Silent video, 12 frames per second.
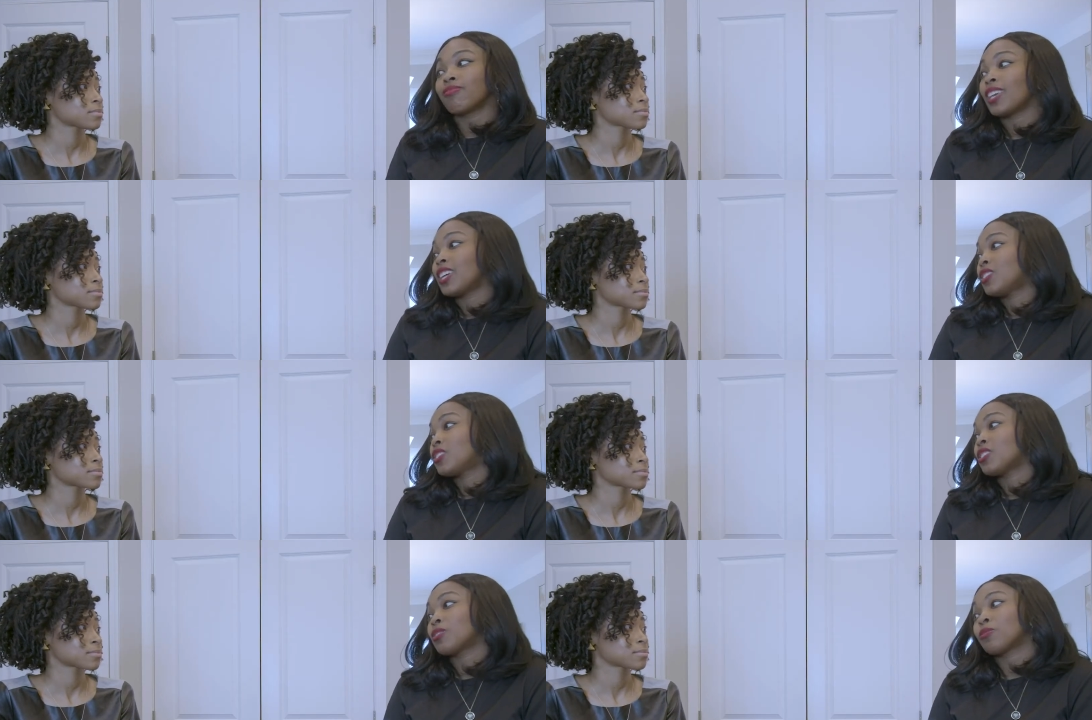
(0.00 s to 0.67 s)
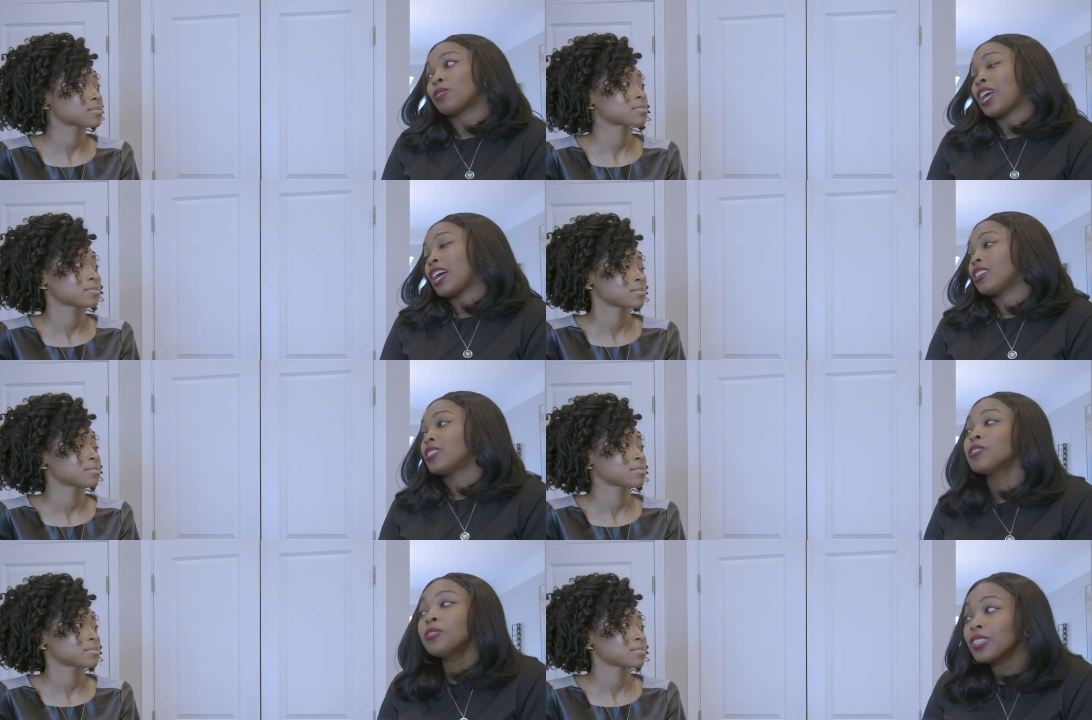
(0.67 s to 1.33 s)
Speaker 1: it's just we got to
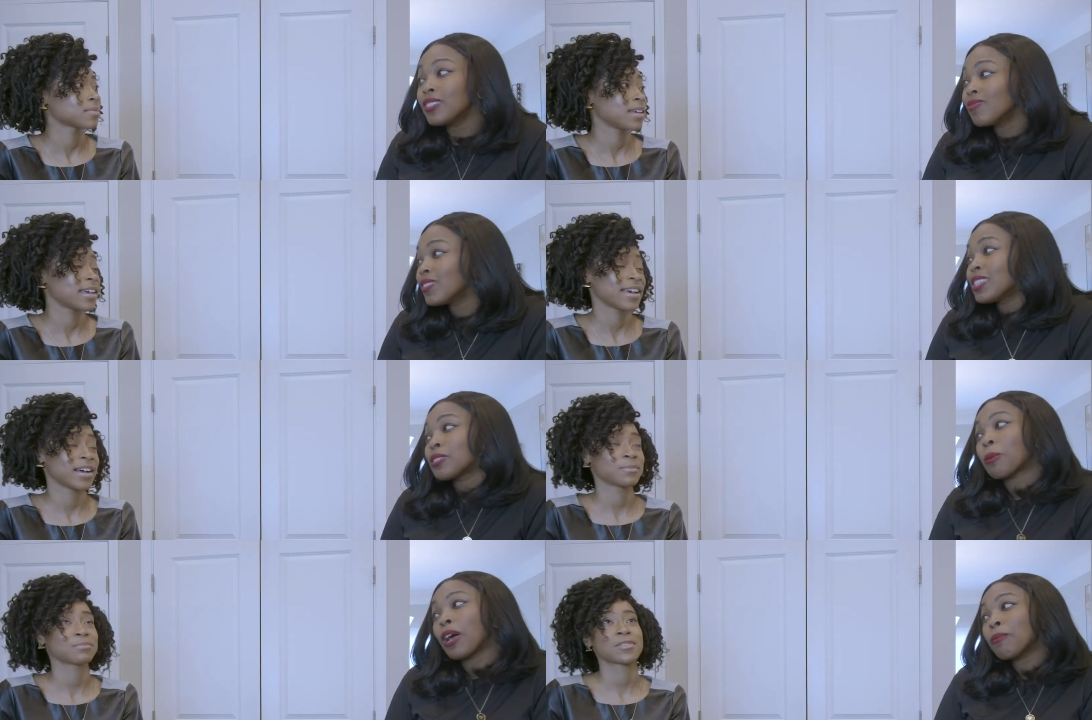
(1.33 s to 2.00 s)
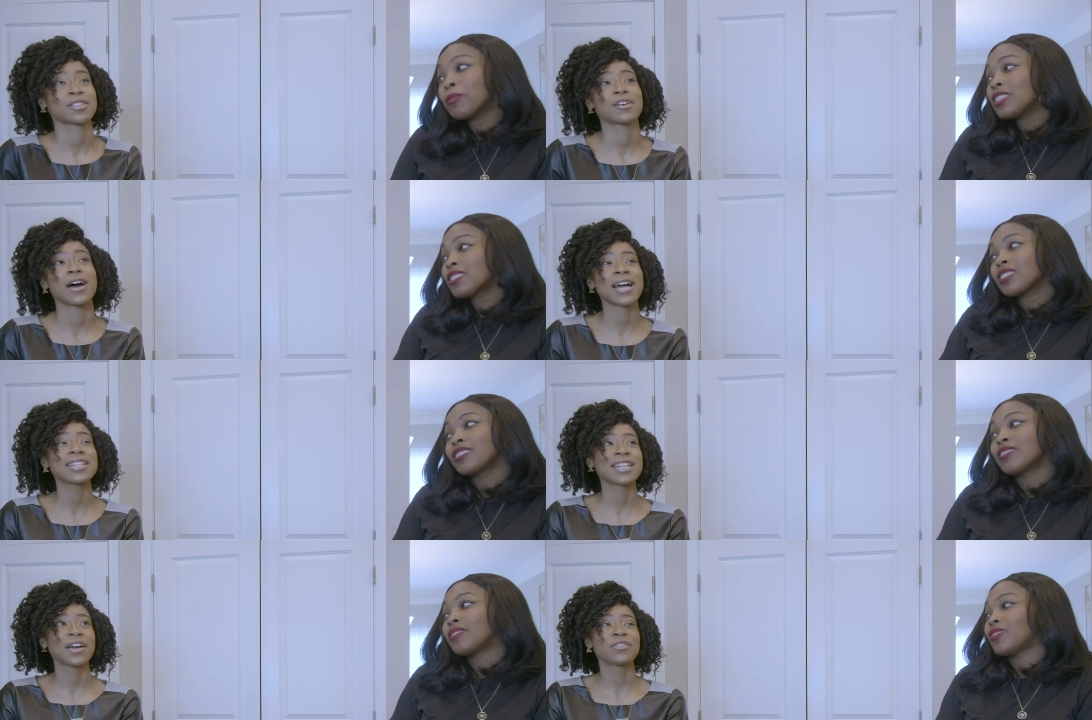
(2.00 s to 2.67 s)
do it. Yeah,
Speaker 2: mom. So
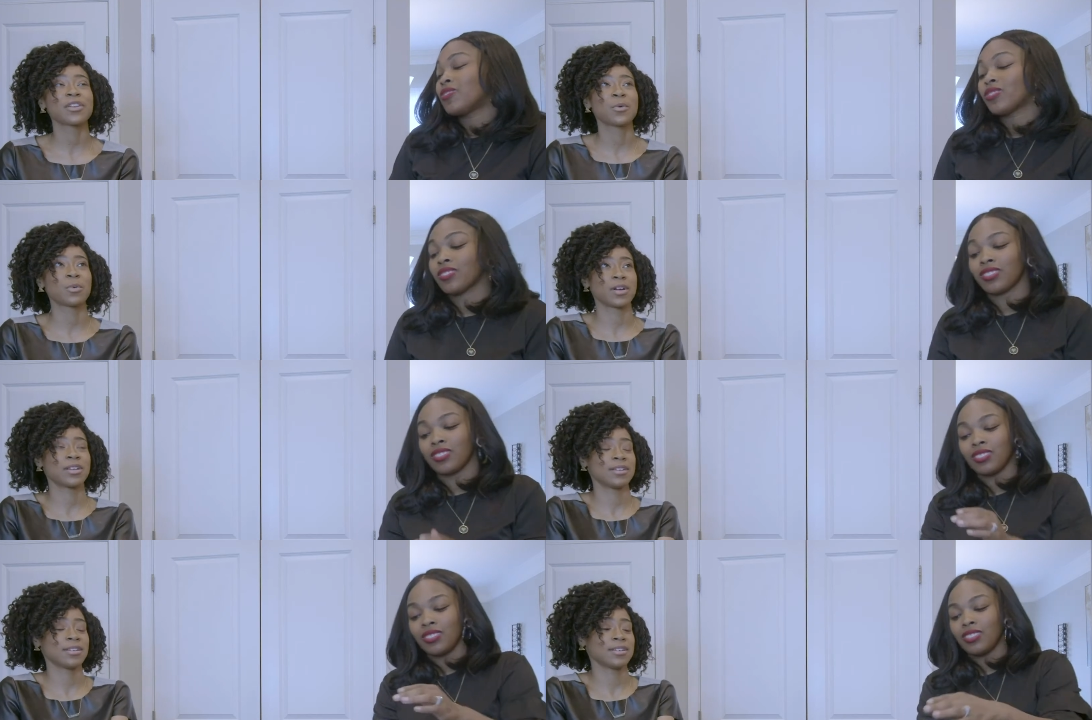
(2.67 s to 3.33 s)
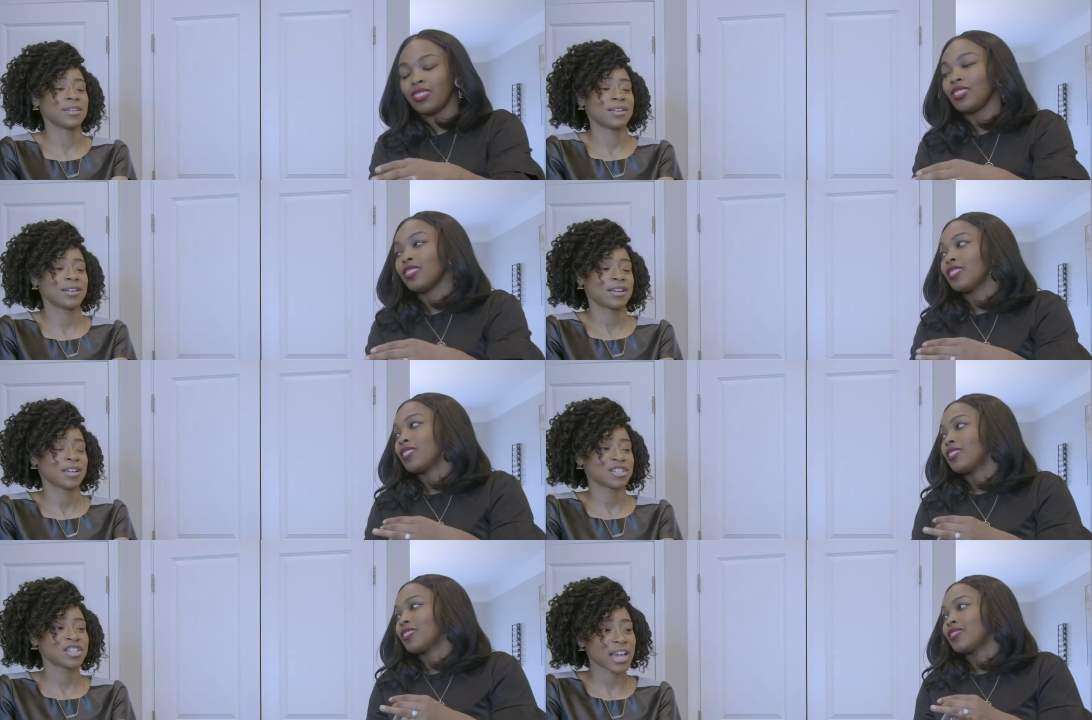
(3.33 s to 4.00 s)
I definitely wouldn't
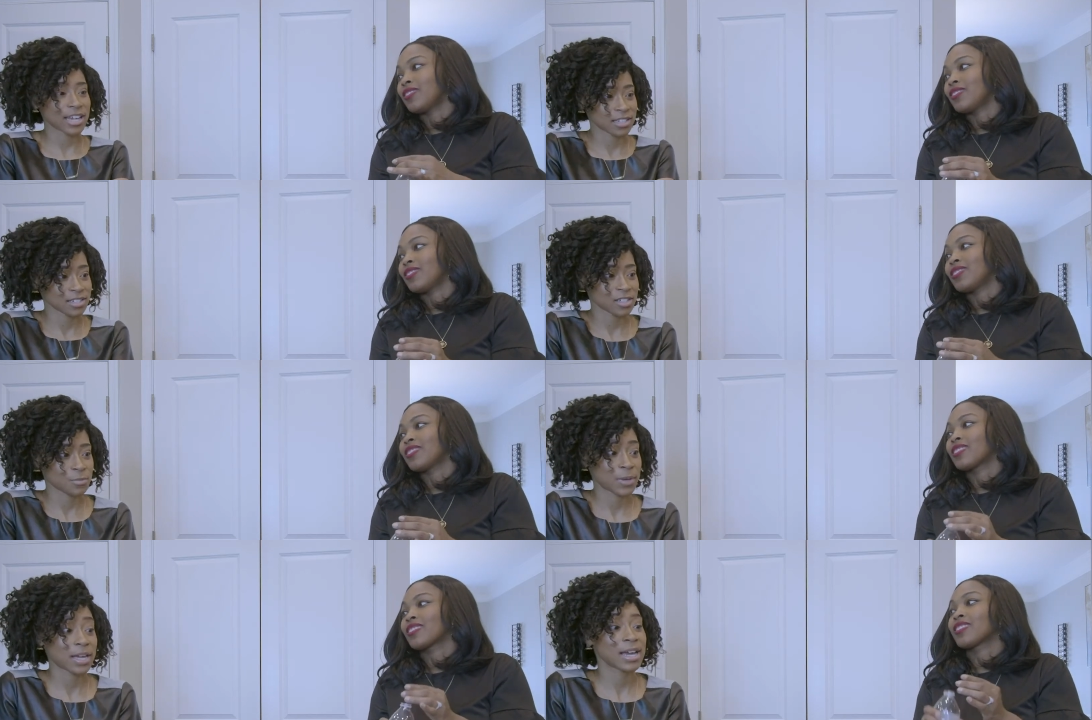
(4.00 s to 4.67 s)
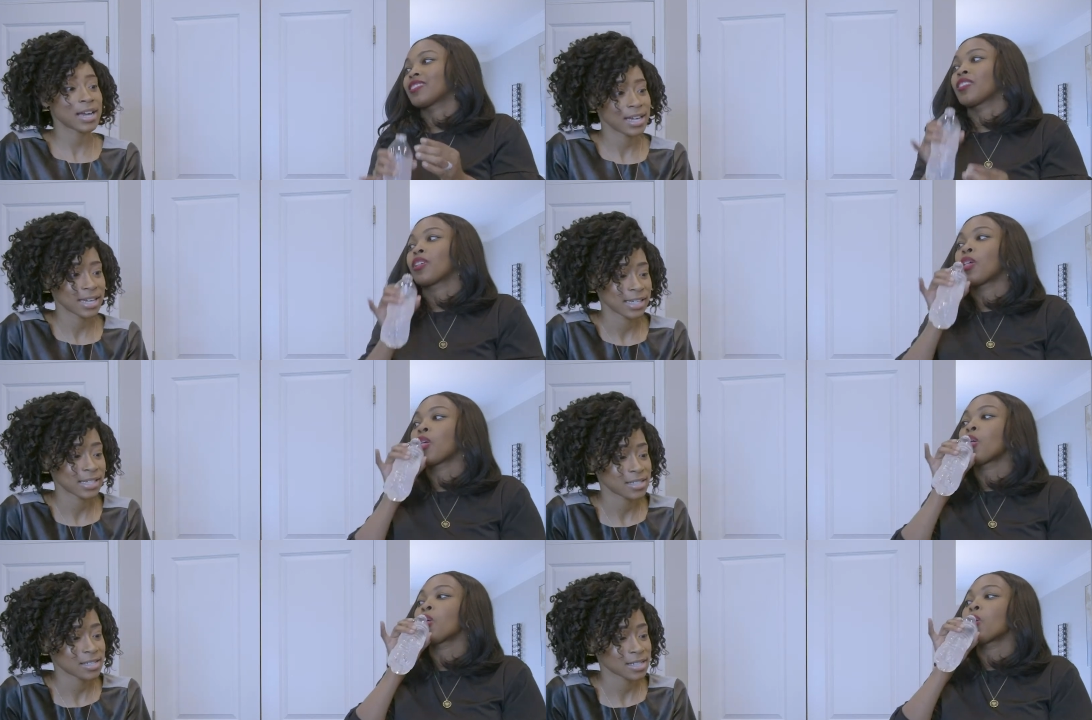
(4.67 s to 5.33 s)
change
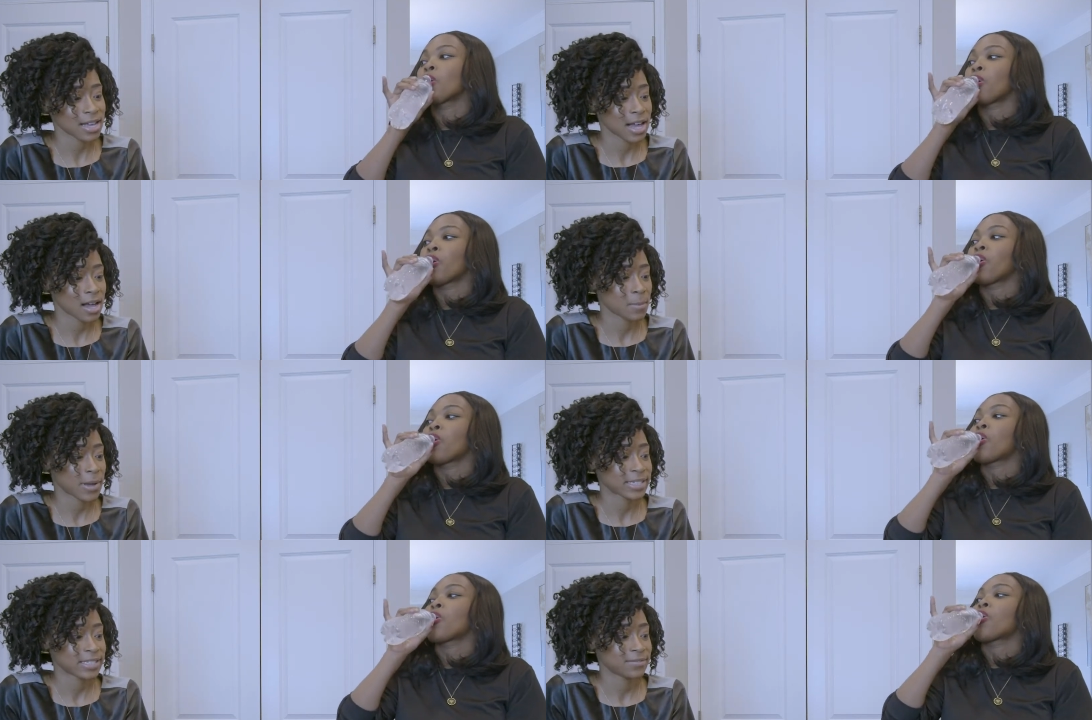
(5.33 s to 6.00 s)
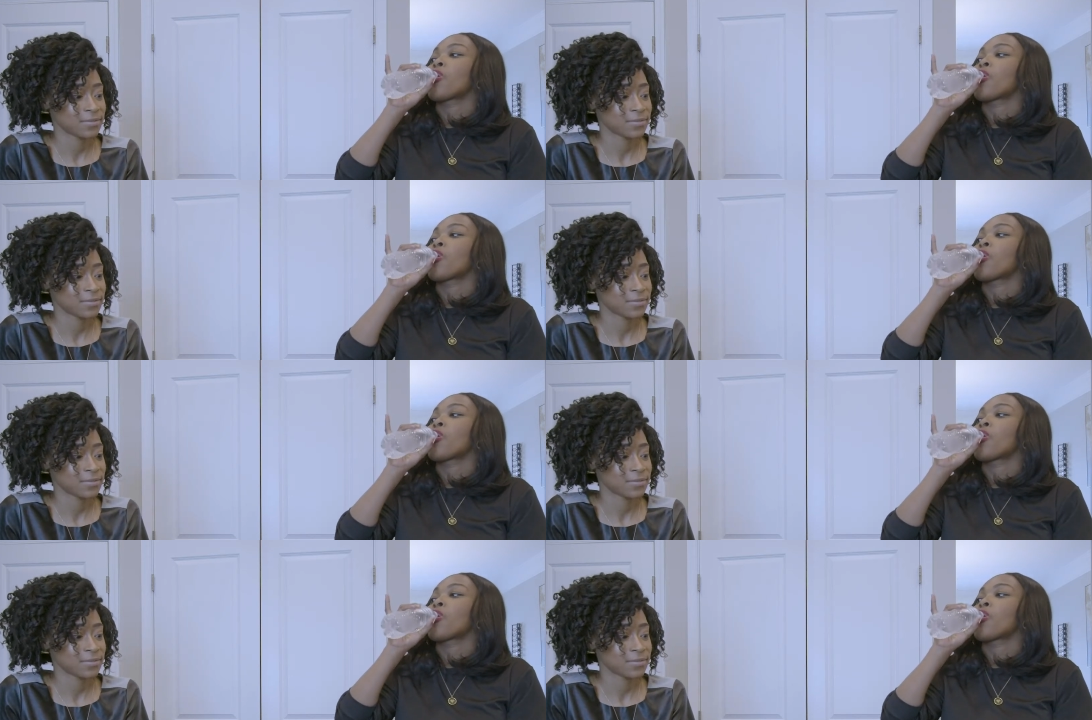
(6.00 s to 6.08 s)
because um, I